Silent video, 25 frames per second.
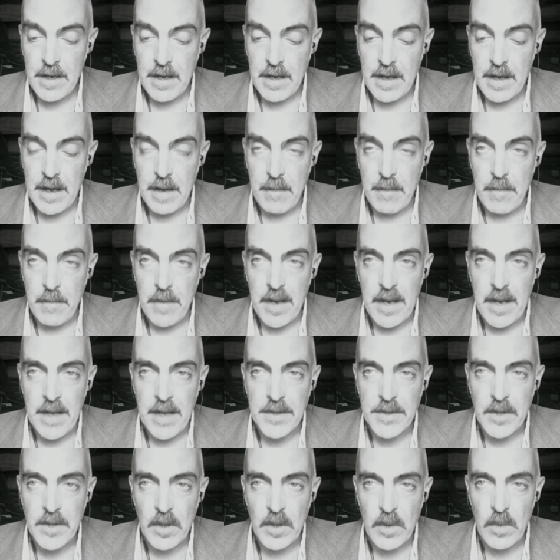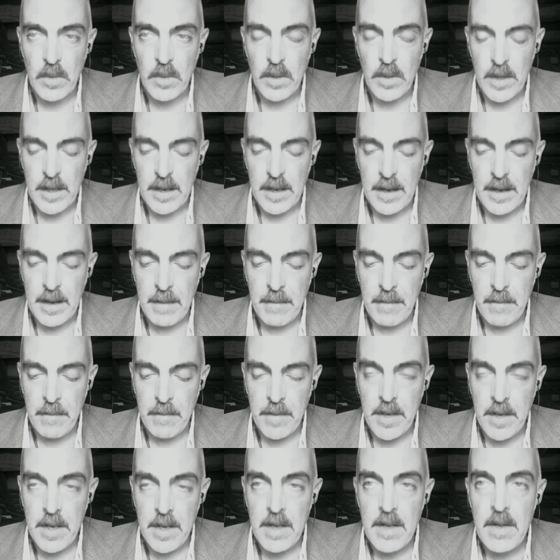And so
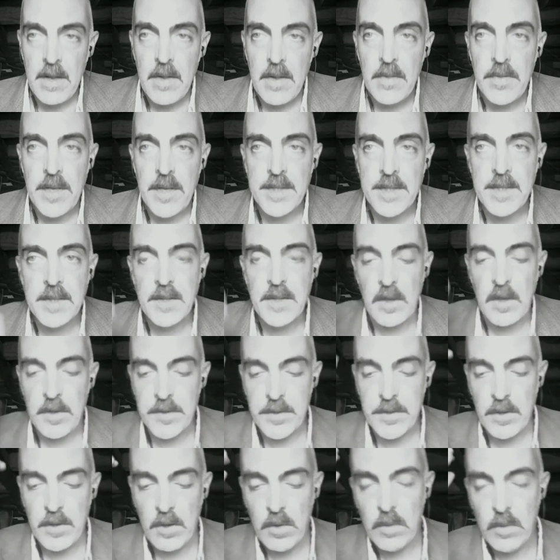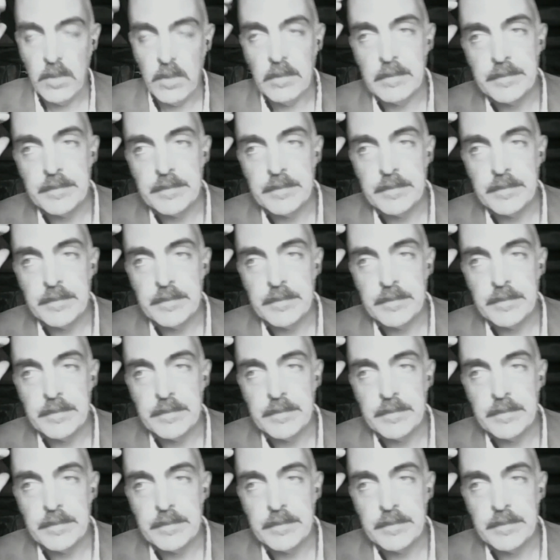this is also,